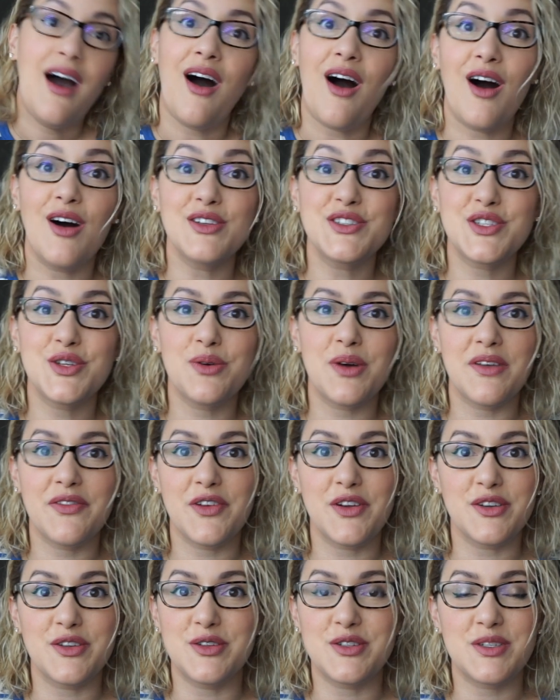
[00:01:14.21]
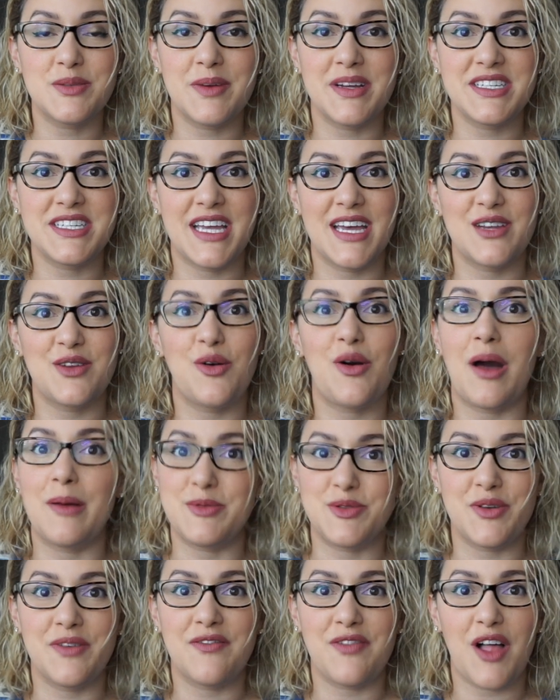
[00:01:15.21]
Also, if you're new to my channel, I'm
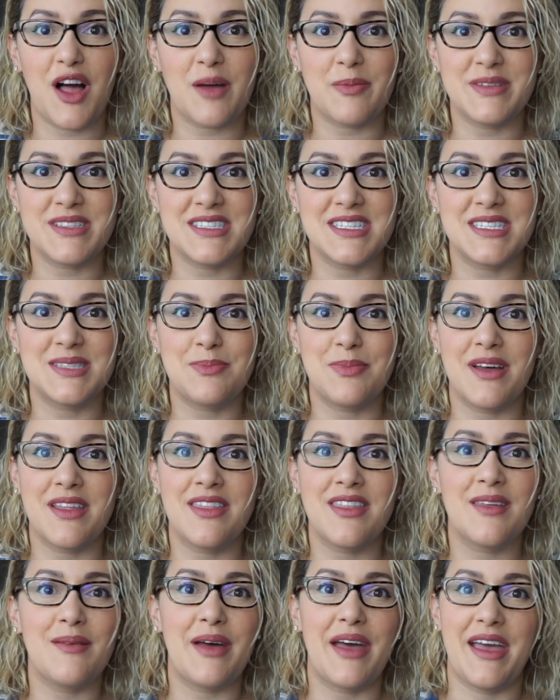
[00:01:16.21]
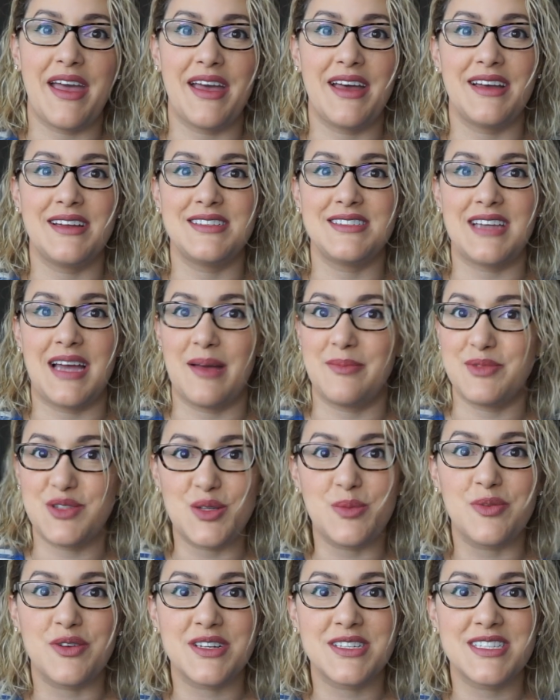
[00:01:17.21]
doing Vlogmas this month and I'm
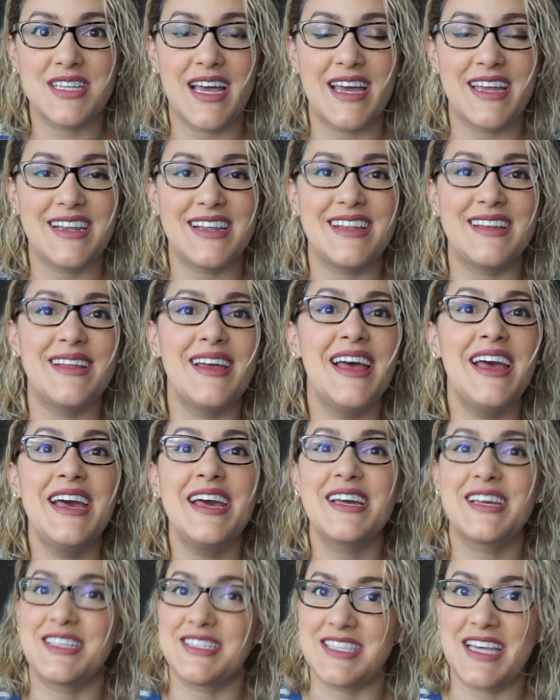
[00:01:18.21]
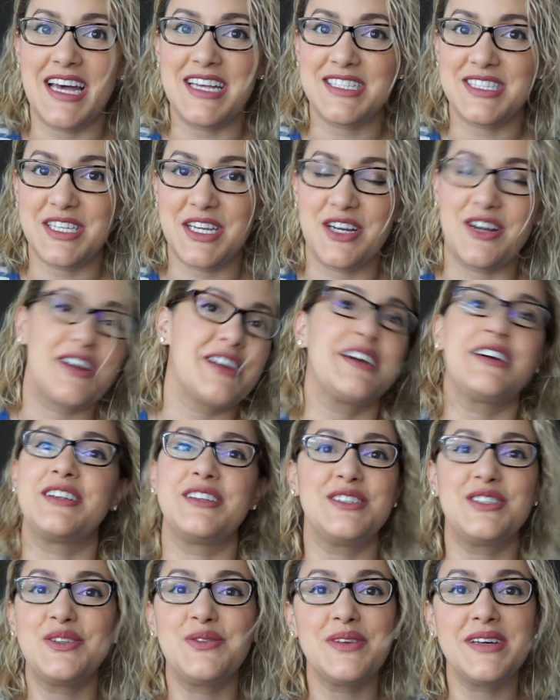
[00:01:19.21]
super excited because last year I couldn't
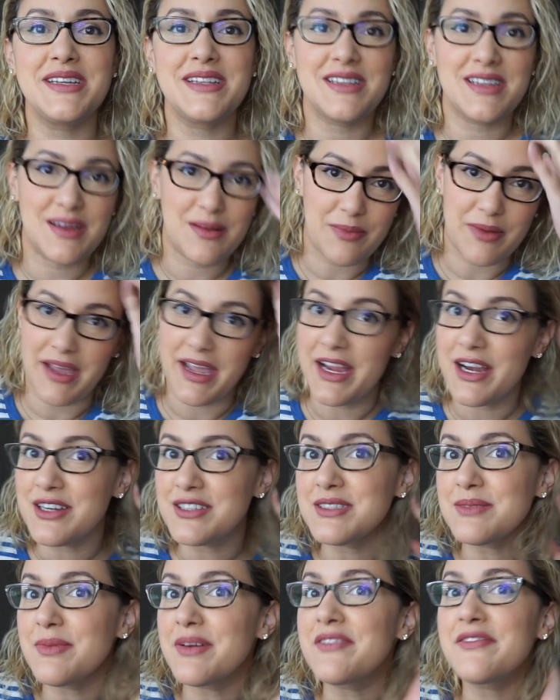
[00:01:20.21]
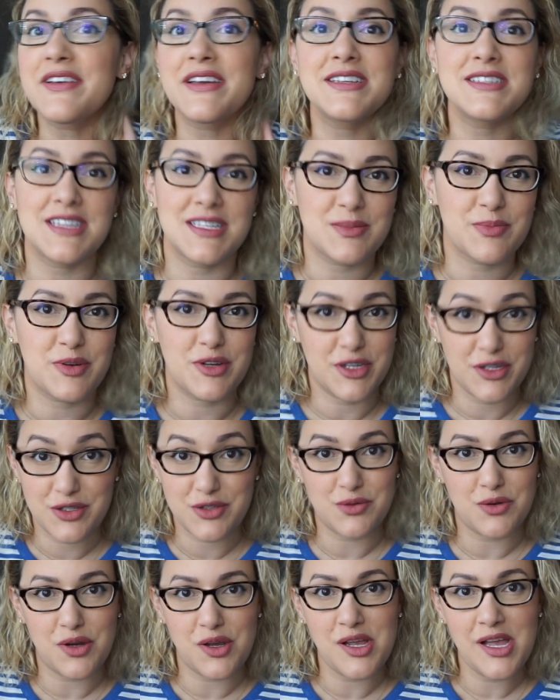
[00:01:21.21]
do it. My hair's in my face as per
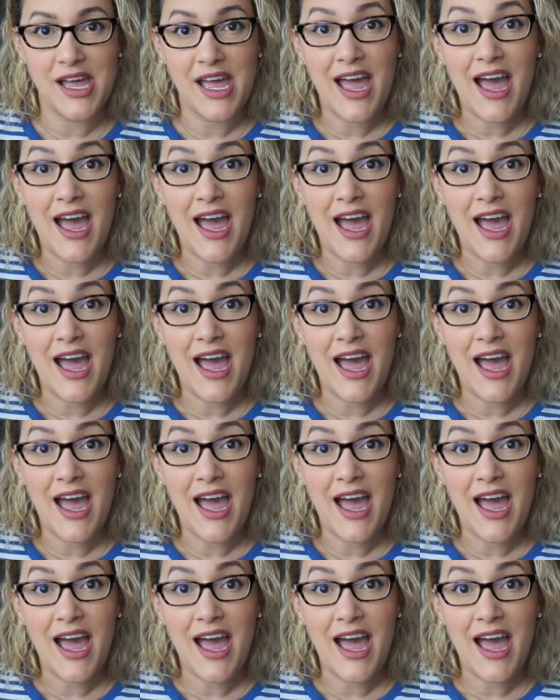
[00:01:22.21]
usual.